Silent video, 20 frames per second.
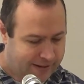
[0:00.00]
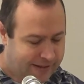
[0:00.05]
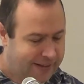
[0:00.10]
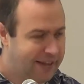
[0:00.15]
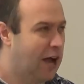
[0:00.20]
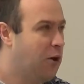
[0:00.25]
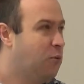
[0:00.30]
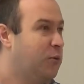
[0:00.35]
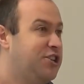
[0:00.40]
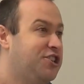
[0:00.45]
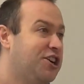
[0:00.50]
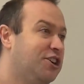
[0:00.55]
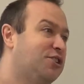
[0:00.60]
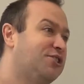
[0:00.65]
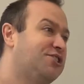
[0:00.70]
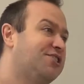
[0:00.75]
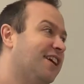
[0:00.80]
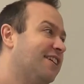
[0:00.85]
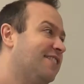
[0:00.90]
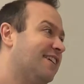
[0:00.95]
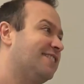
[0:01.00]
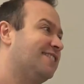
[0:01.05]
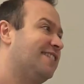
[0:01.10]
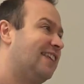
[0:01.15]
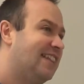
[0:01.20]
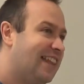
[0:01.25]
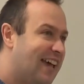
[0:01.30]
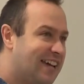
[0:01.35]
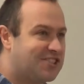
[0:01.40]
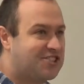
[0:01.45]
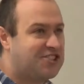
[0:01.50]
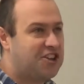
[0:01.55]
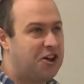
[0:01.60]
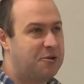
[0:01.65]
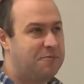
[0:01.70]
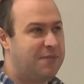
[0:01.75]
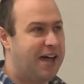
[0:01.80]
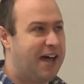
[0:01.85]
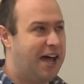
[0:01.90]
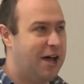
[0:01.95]
Now, I wish I could say that's the last
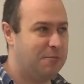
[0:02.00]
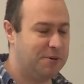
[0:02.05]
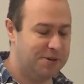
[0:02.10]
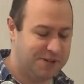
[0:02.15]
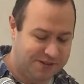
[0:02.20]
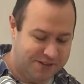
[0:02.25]
time that happened